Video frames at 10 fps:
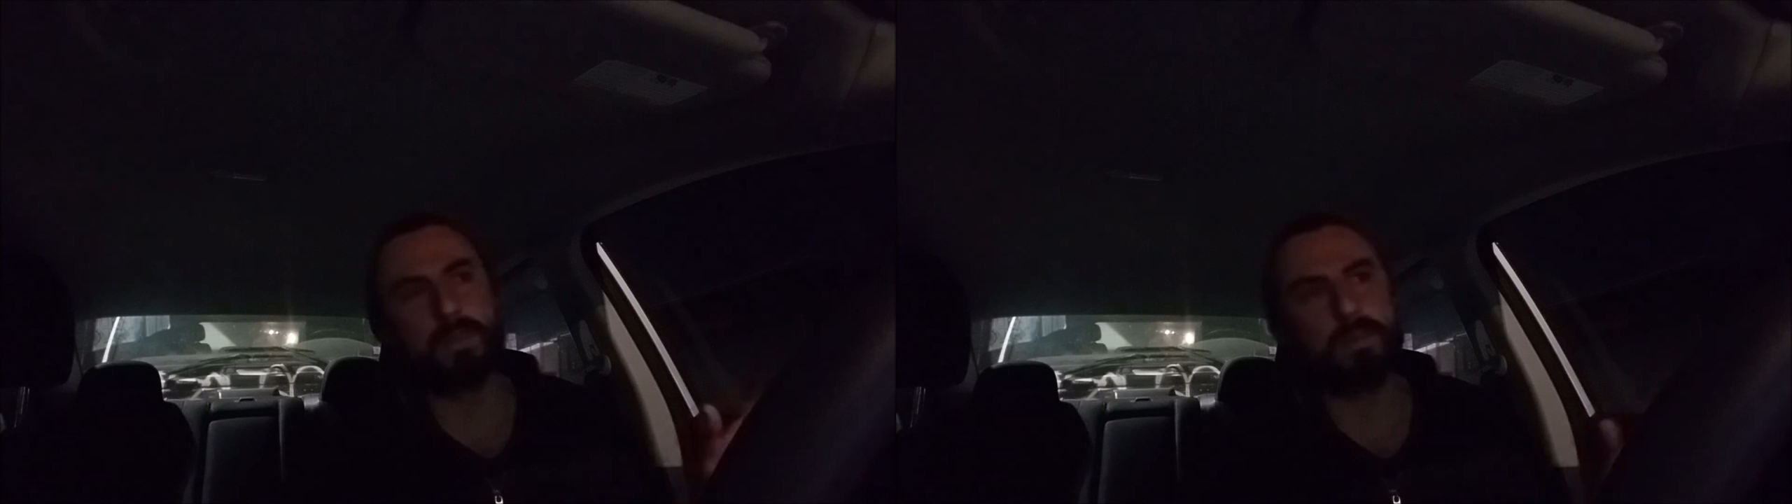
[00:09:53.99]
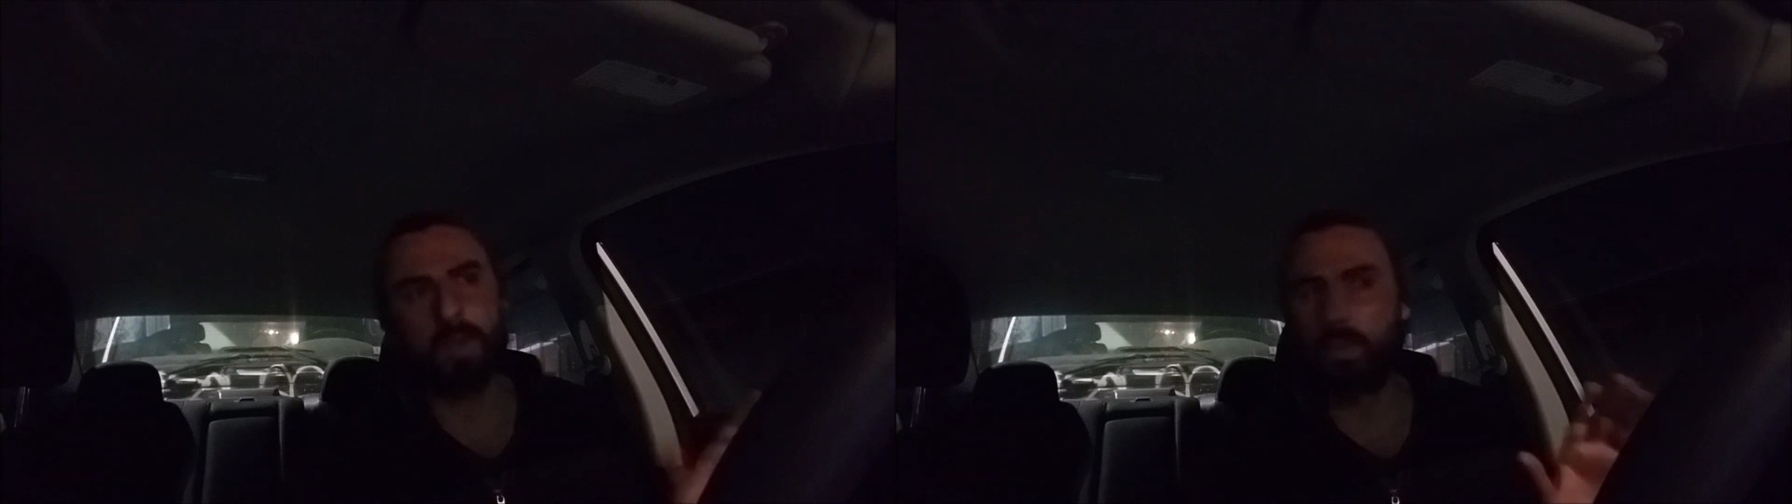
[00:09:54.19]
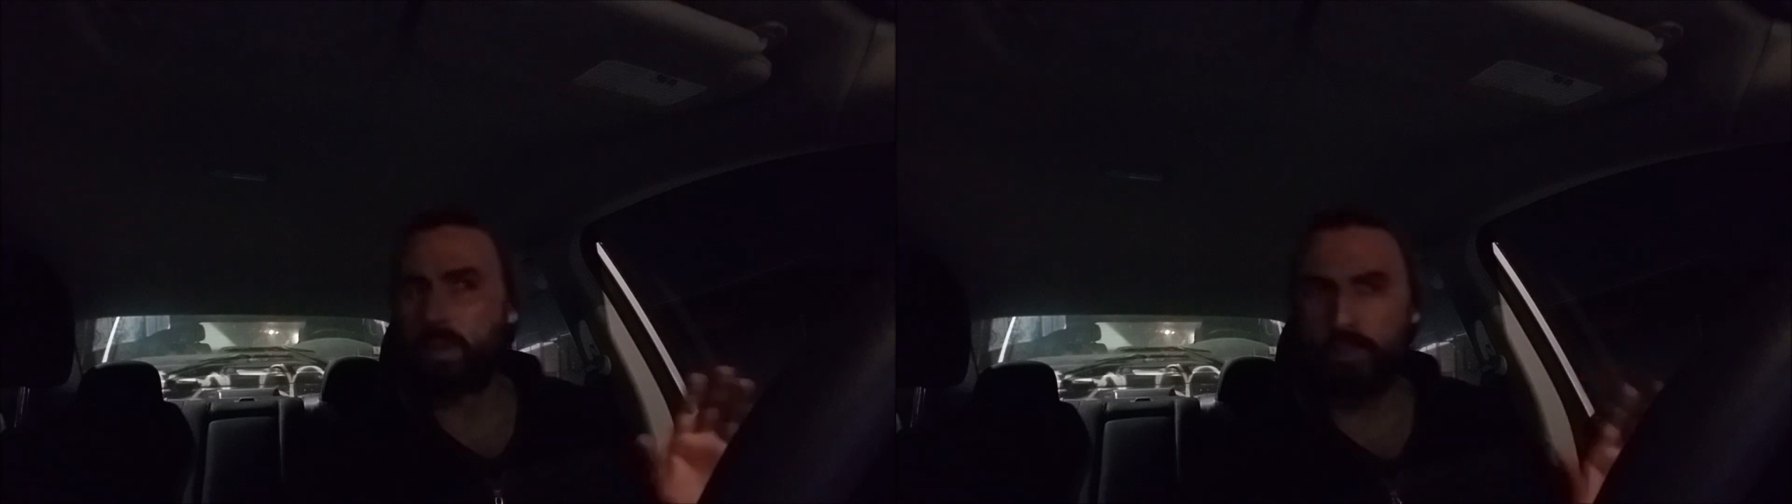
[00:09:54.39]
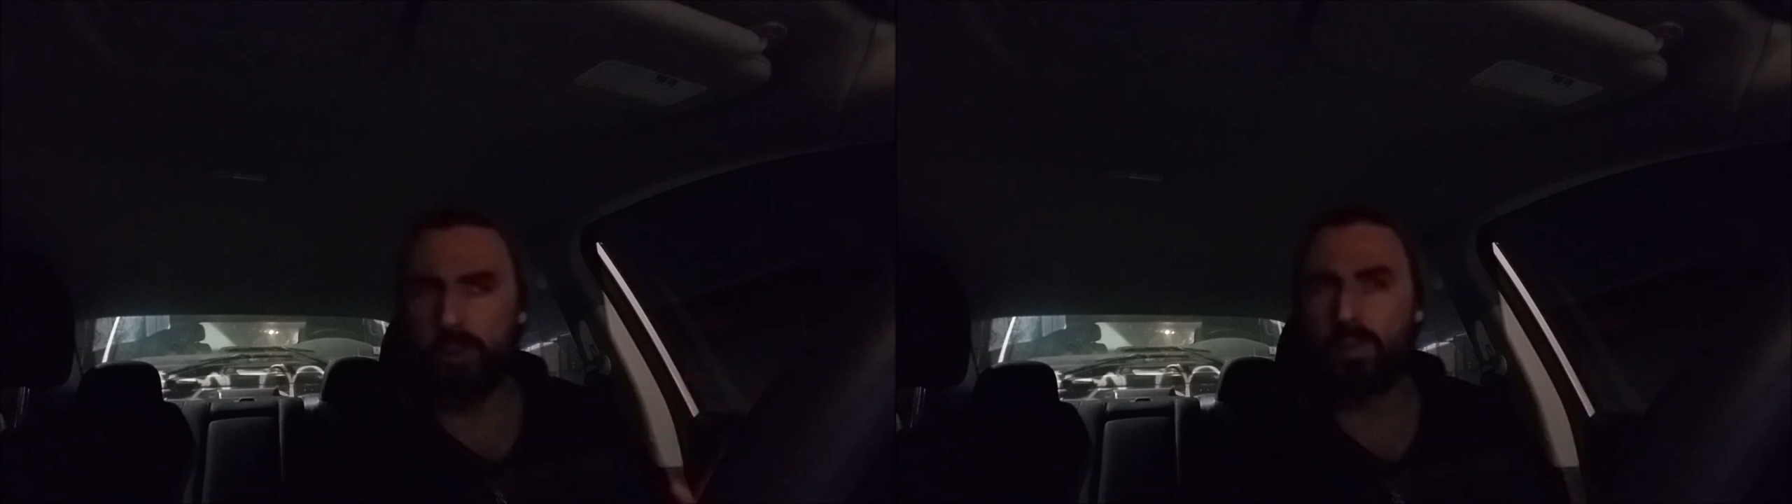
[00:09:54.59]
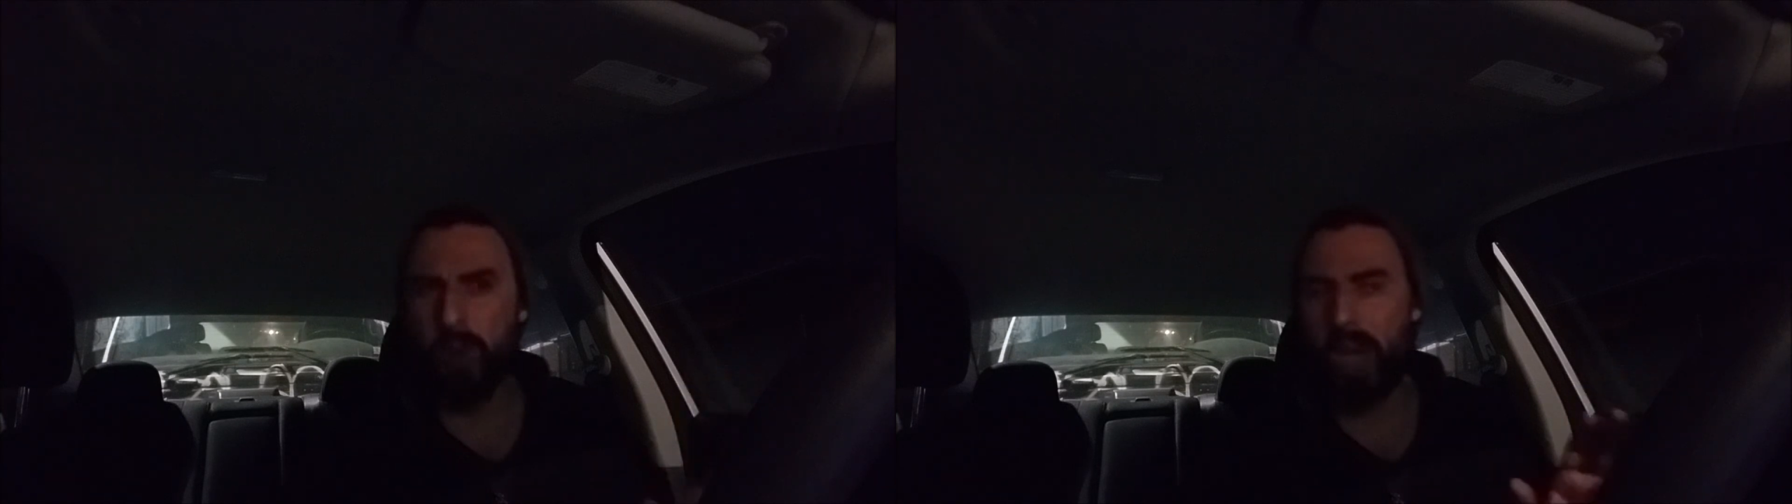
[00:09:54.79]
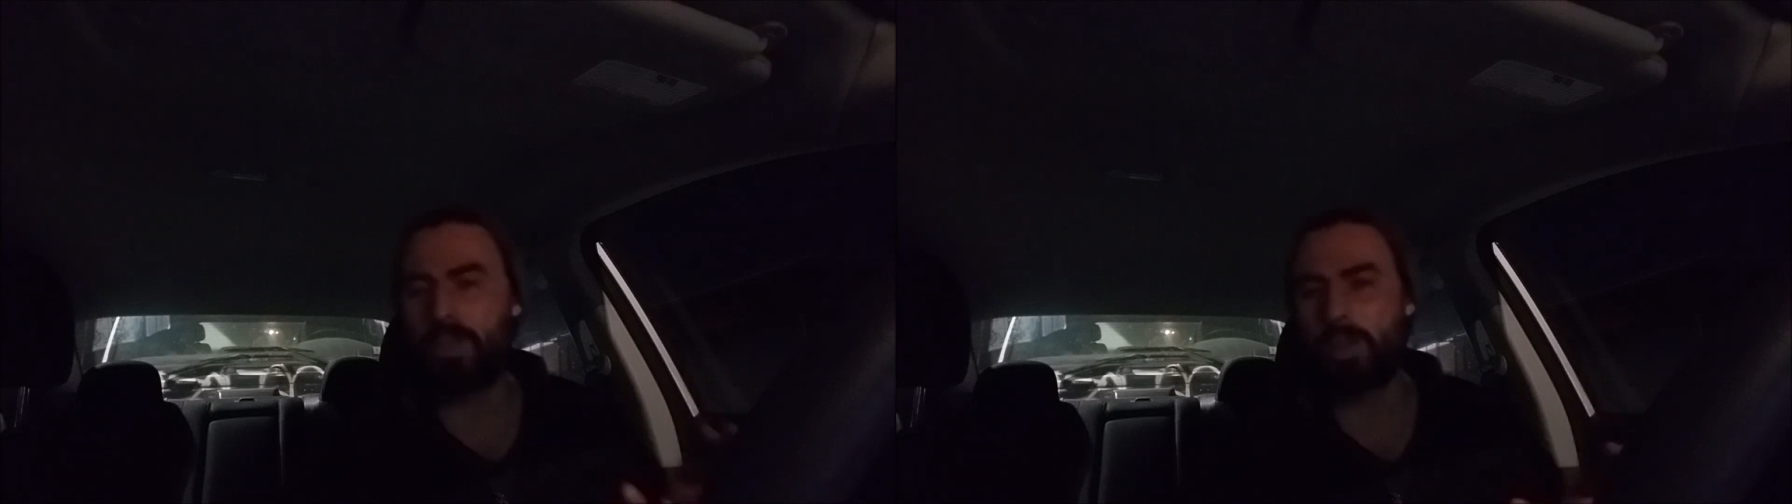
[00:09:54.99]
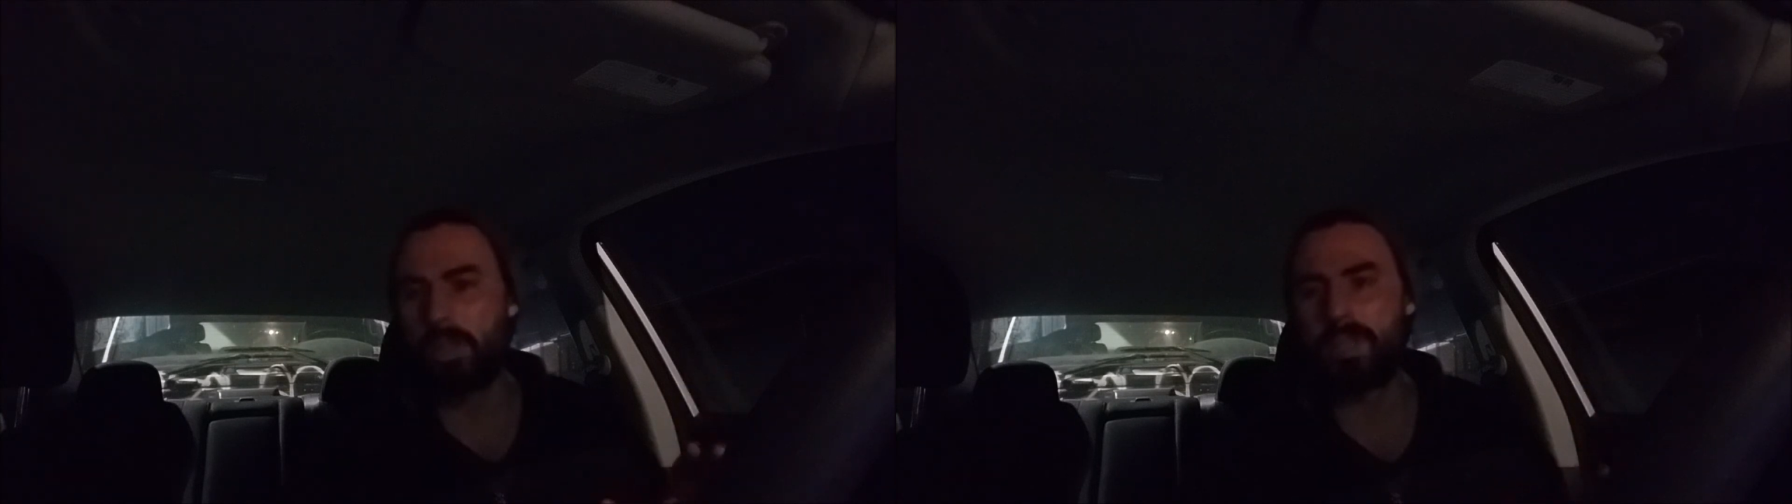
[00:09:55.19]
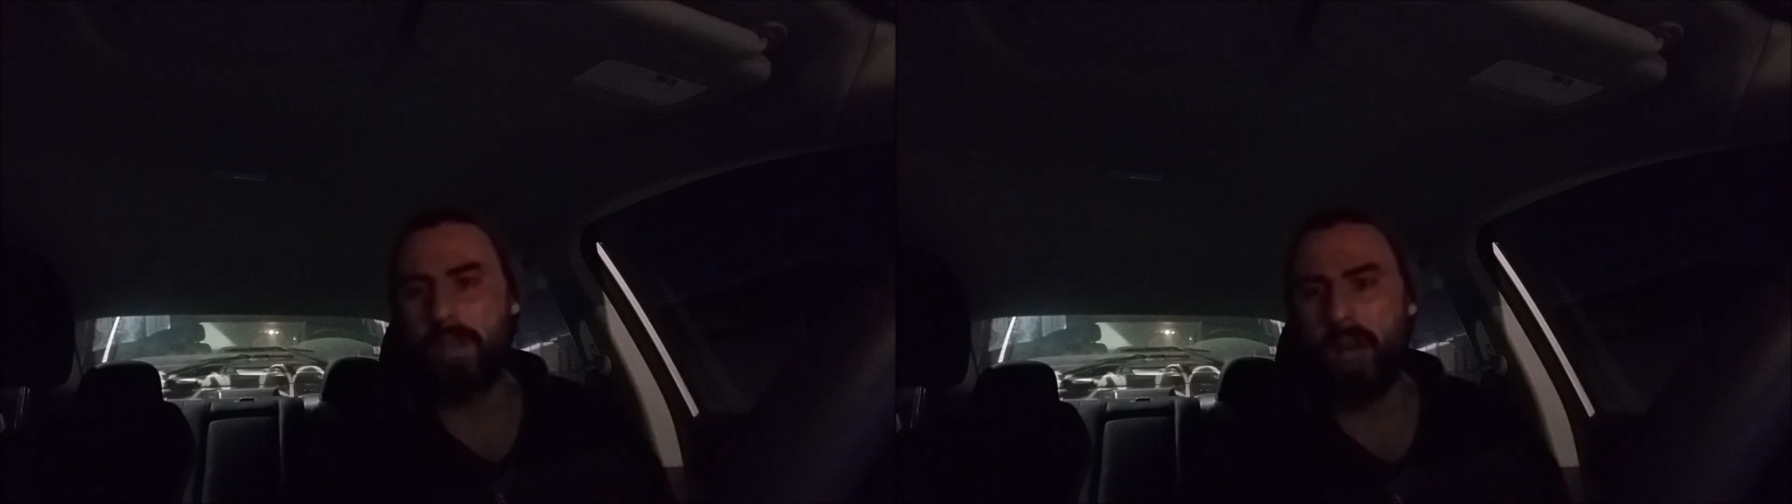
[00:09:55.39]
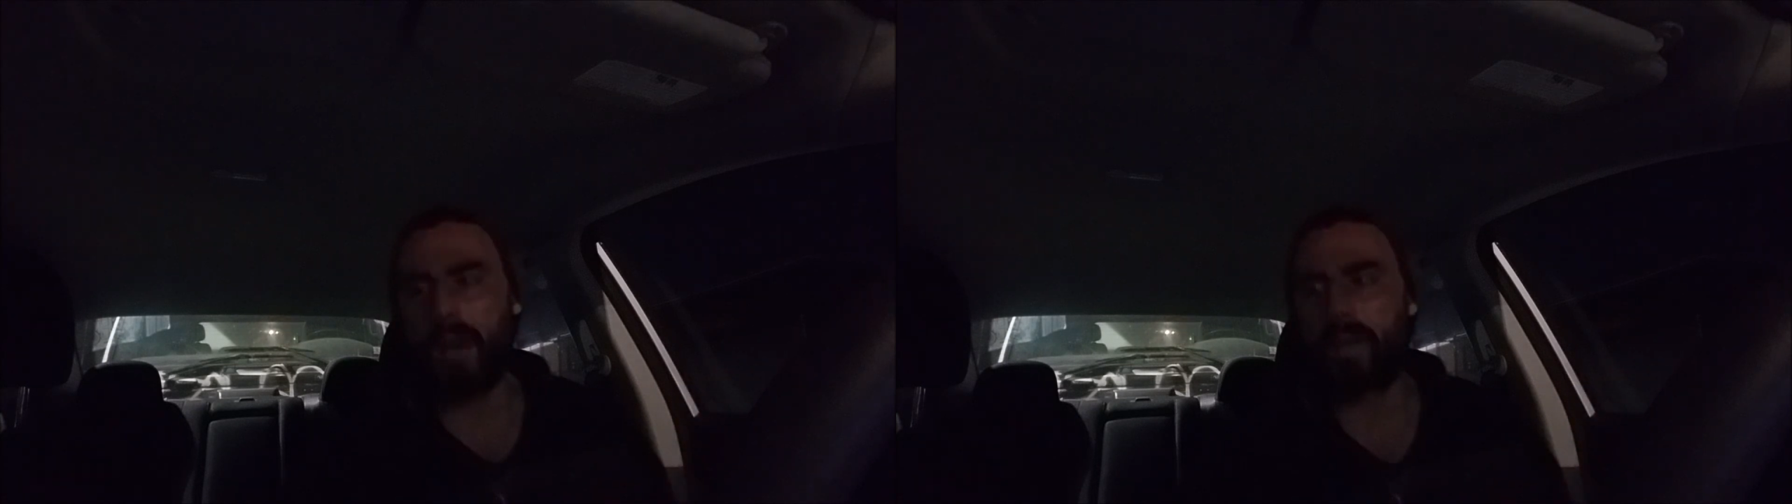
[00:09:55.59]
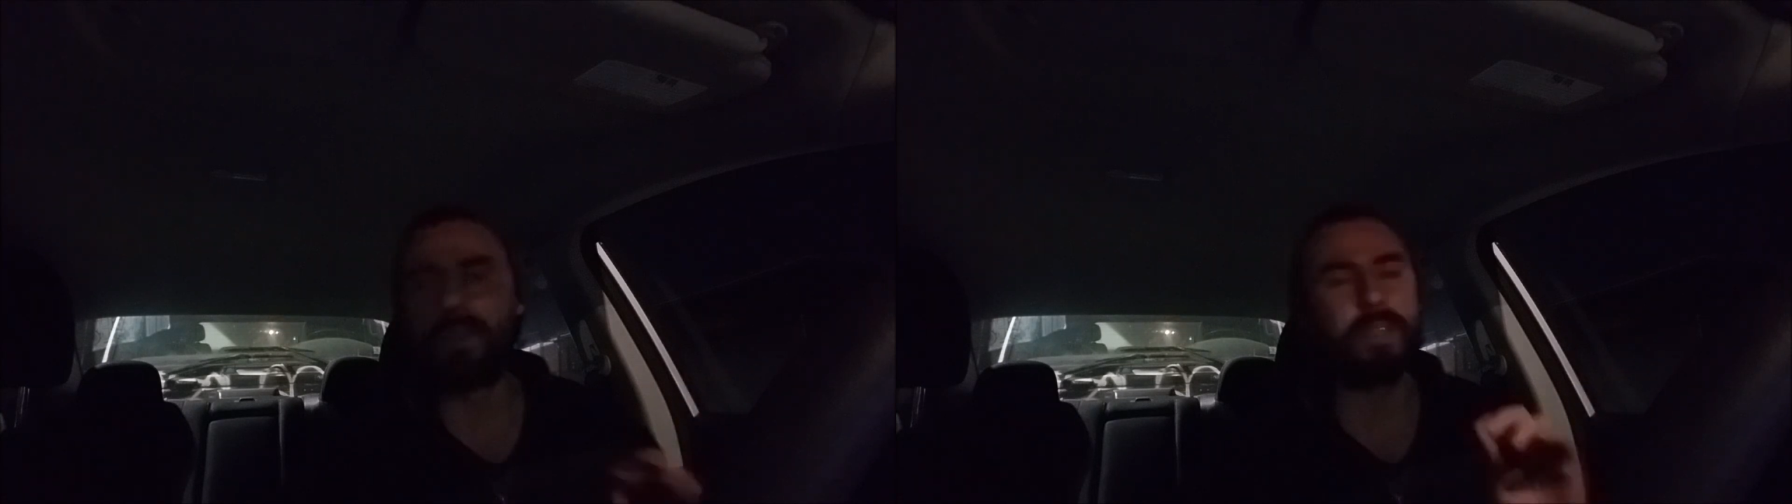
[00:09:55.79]
he was a pretty rationalist guy,
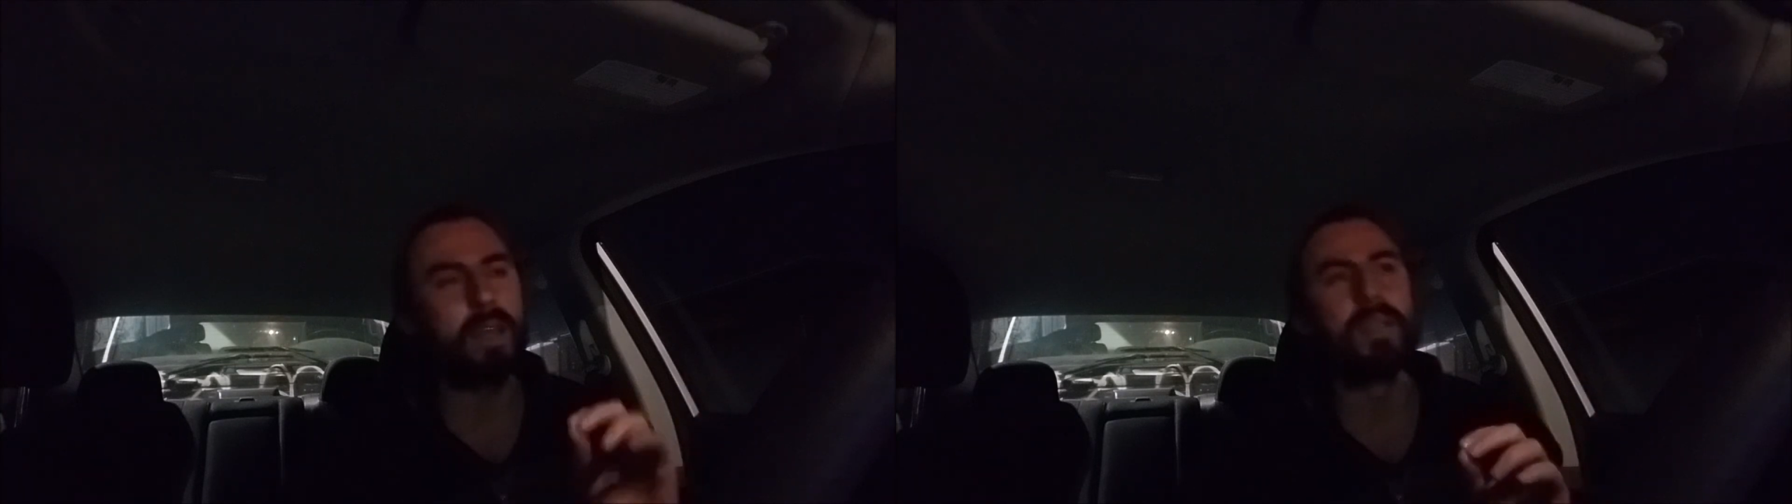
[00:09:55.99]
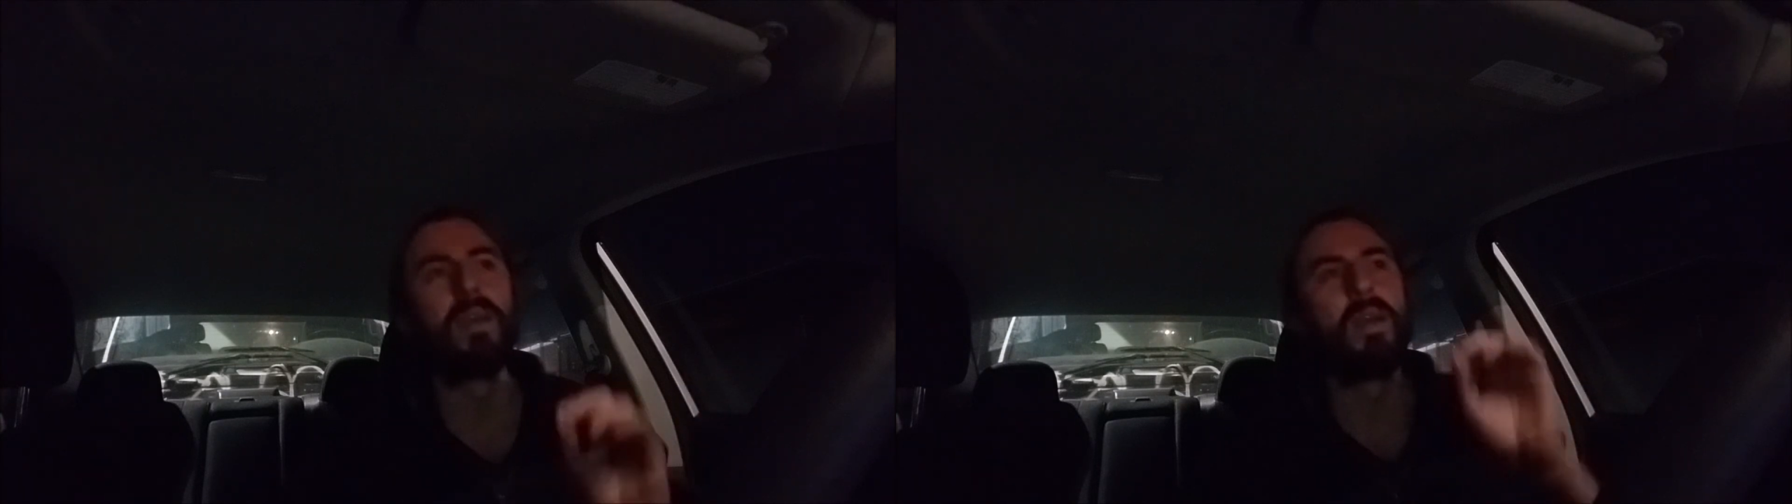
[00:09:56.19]
he said,